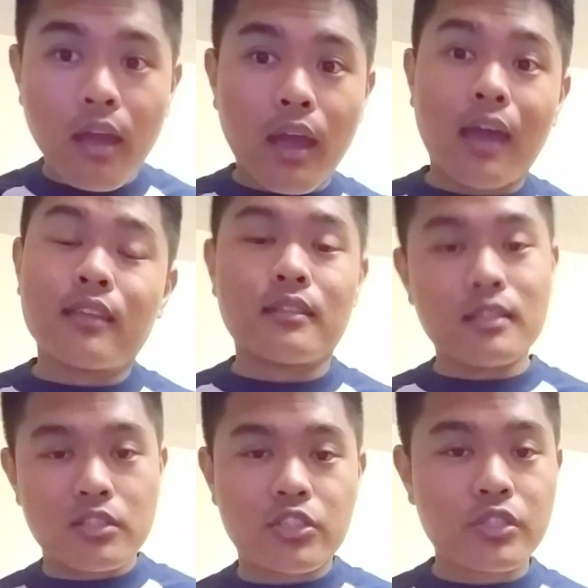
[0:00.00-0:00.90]
and
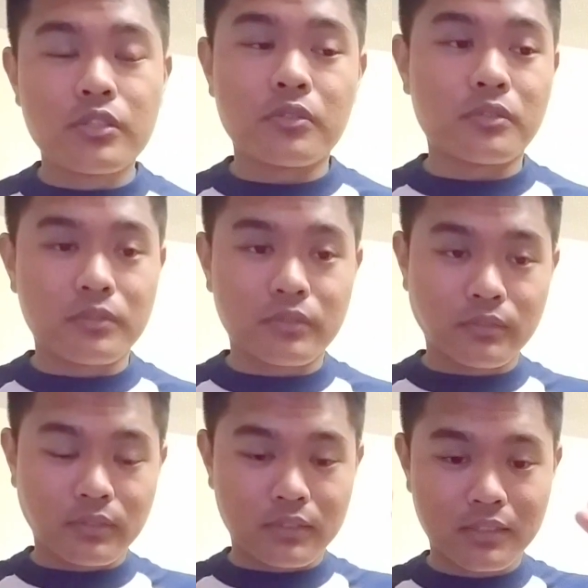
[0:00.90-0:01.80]
this shoe
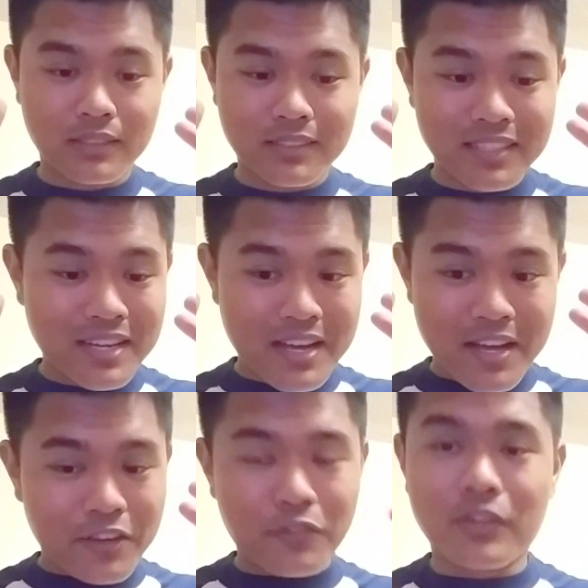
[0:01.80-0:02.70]

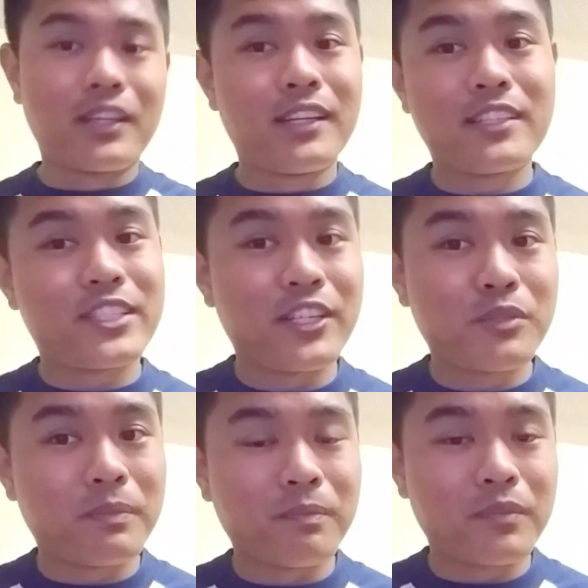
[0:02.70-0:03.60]
really
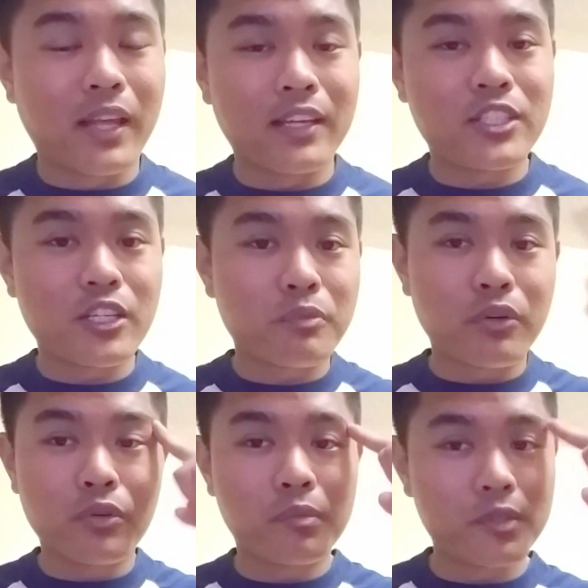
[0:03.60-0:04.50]
changed my
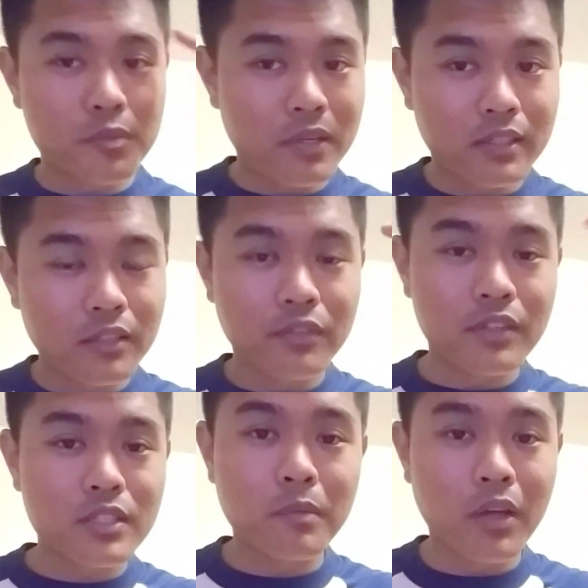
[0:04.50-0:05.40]
whole perspective
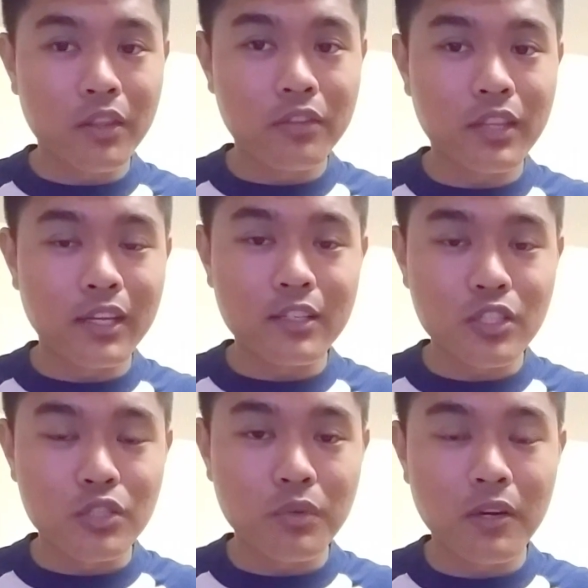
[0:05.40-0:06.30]
on some other things
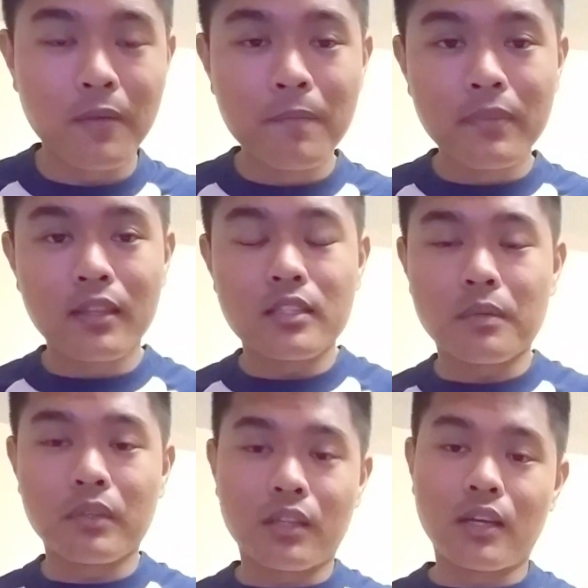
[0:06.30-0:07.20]
as well.
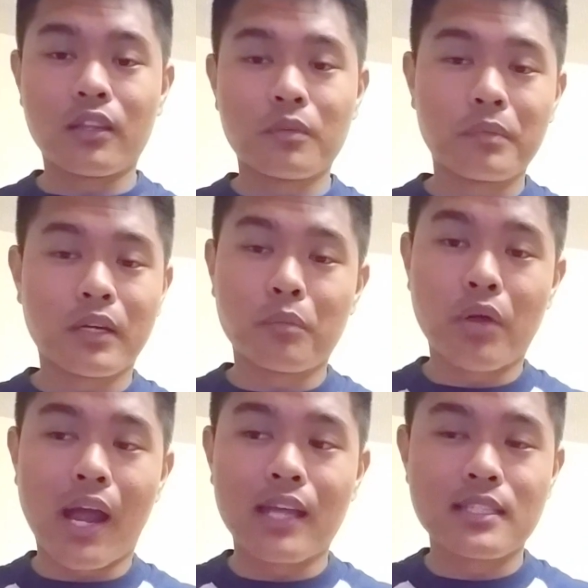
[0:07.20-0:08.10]
Some of the other bigger
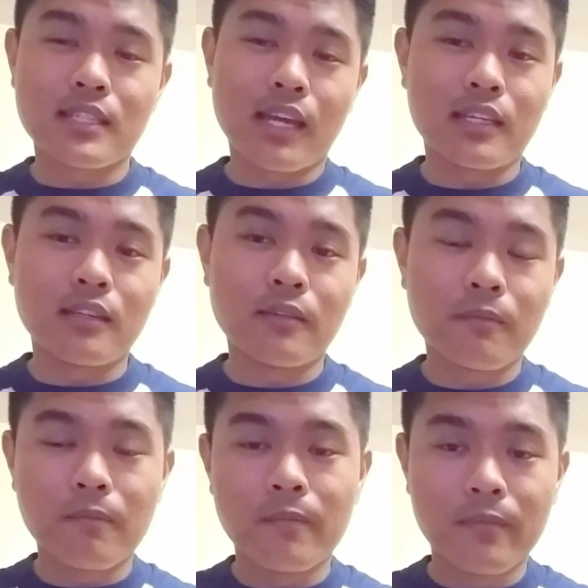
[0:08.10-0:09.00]
brands, Nike,
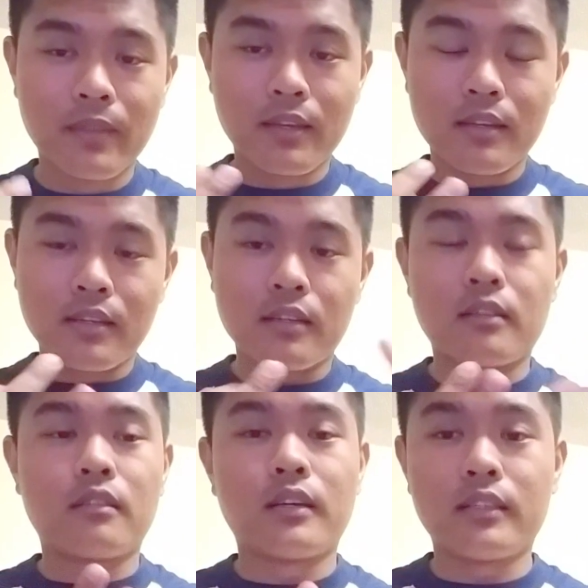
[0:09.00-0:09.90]

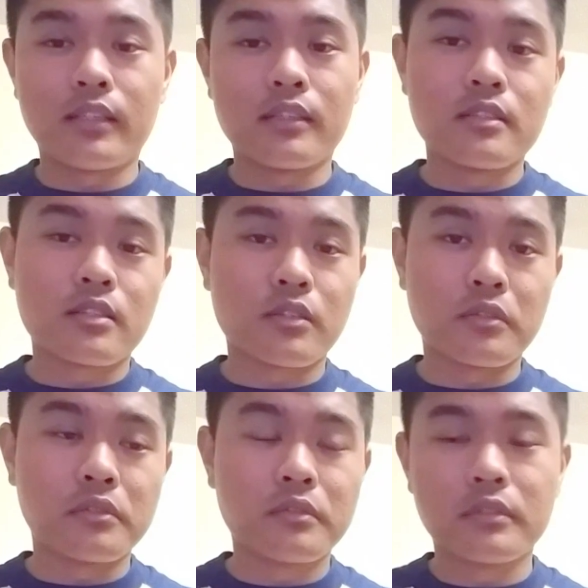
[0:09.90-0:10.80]
Adidas
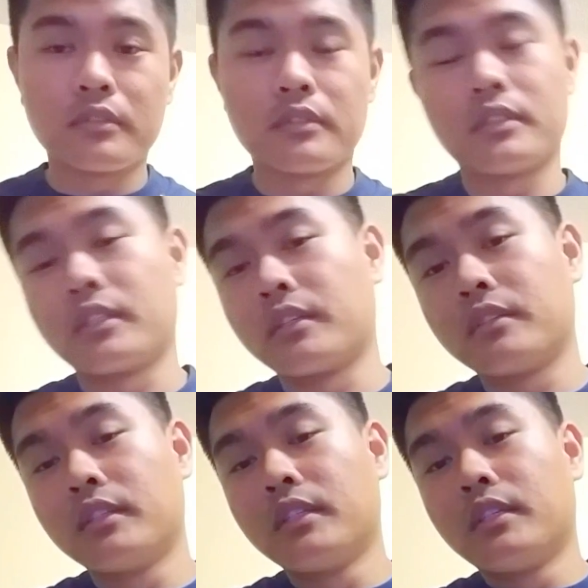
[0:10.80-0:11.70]
too,
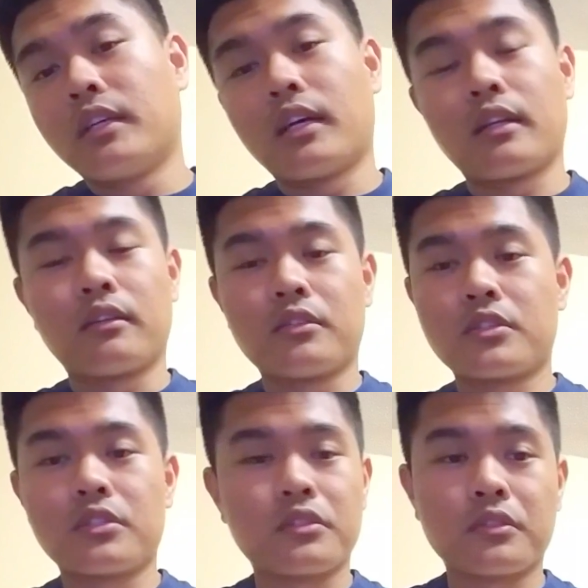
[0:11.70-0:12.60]
and
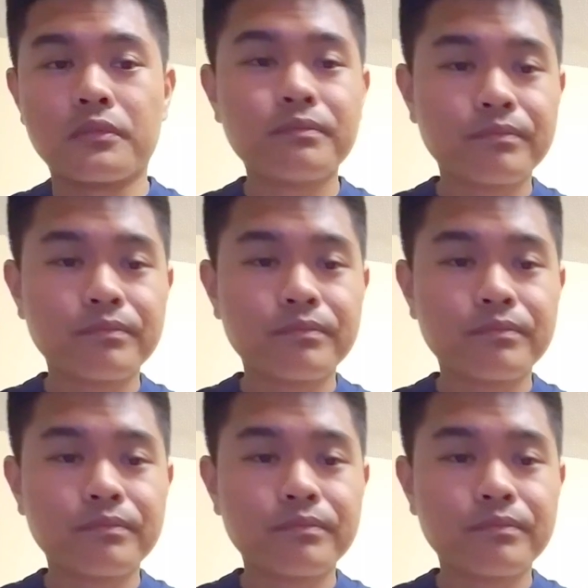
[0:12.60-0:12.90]
also